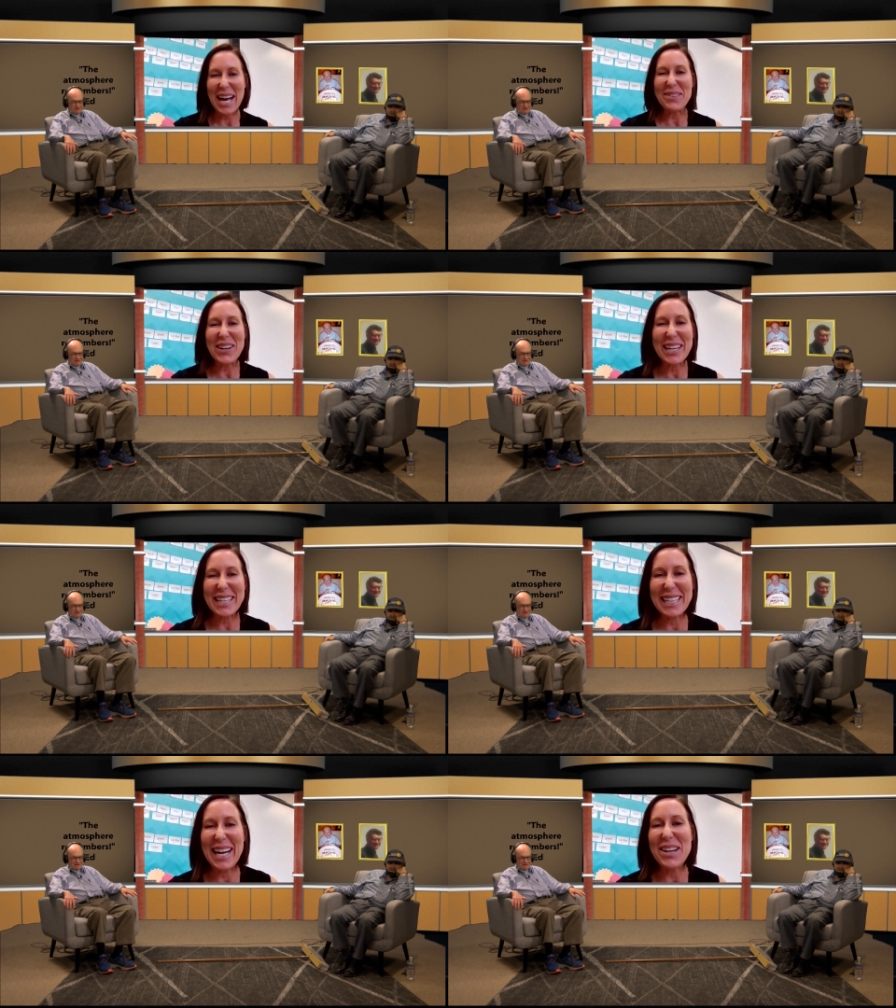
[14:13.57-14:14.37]
I'm not
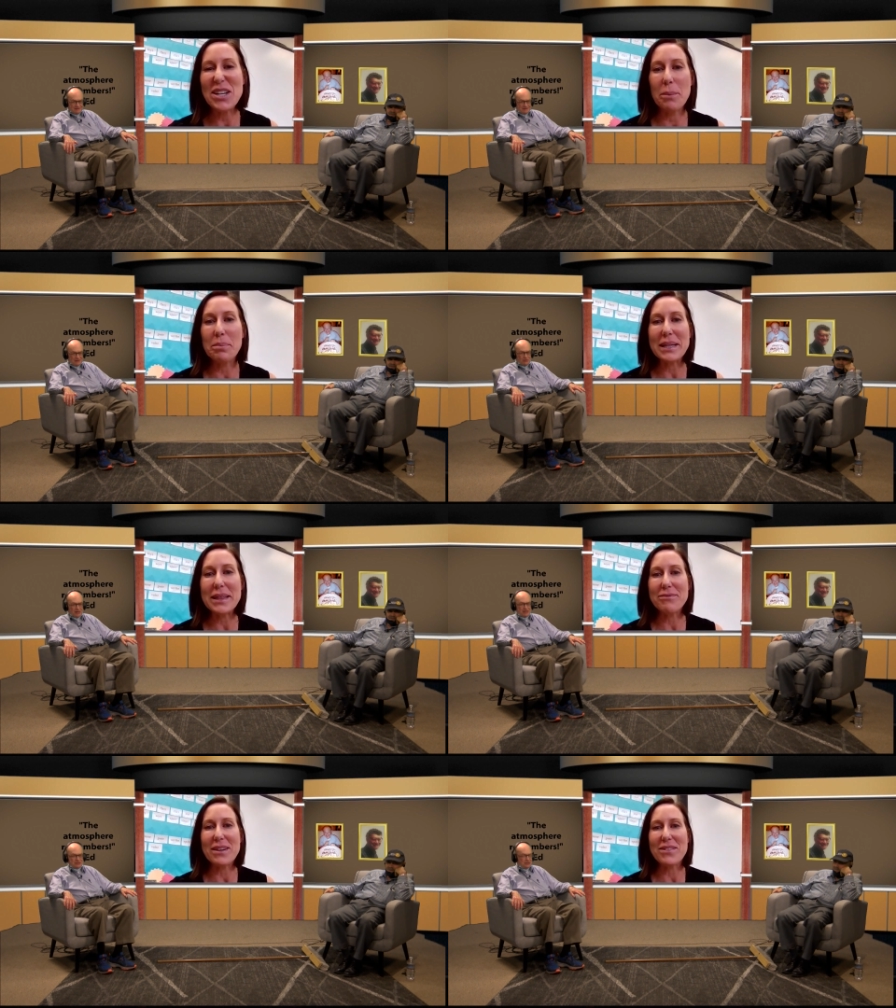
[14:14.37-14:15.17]
going to. No
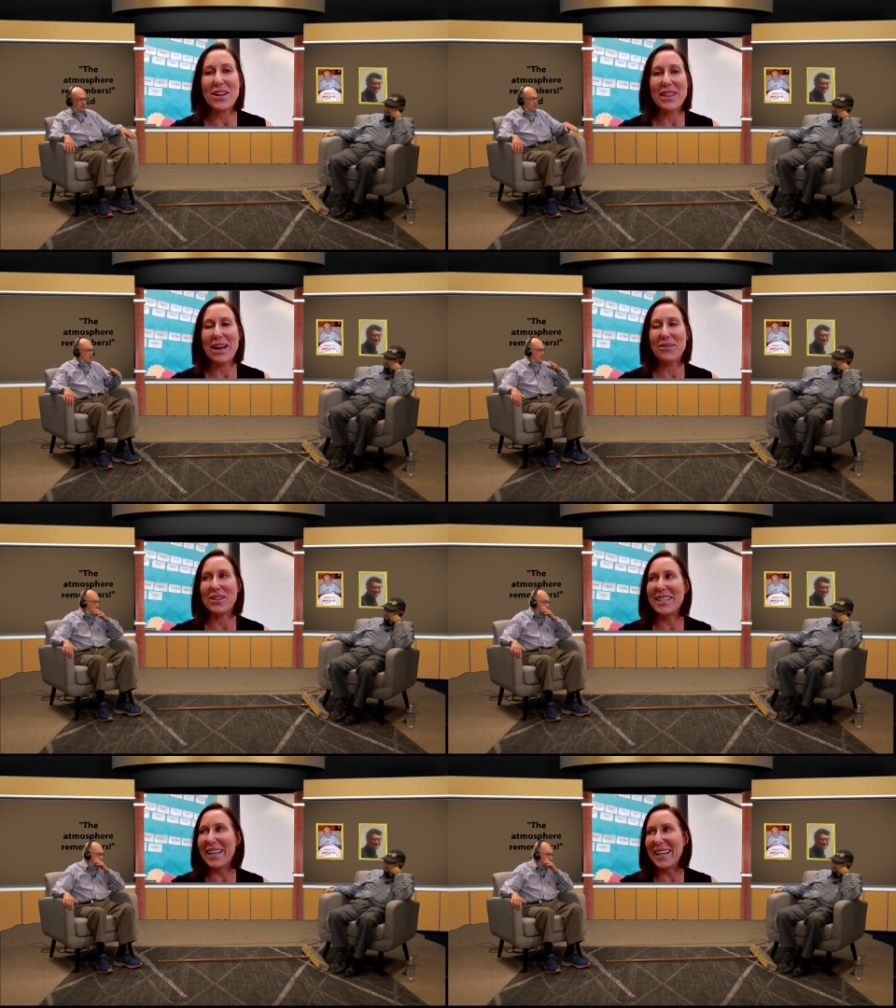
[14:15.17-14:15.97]
answer. You know what
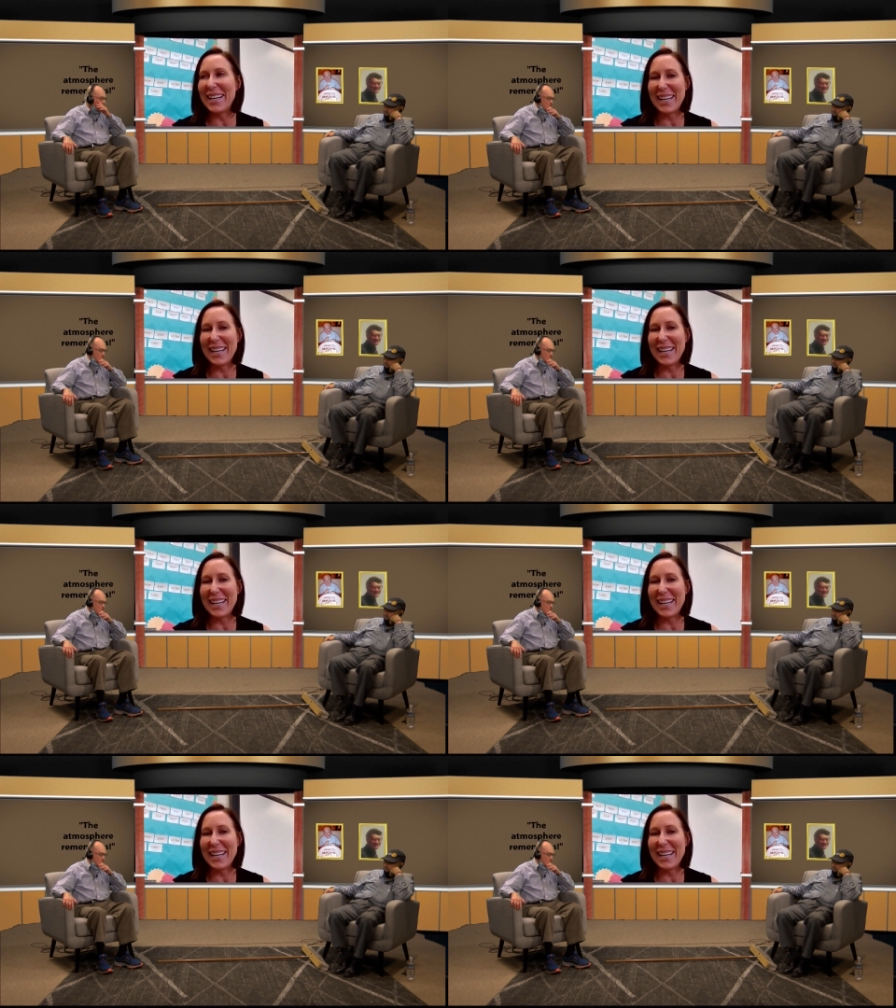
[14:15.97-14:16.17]
that, that means.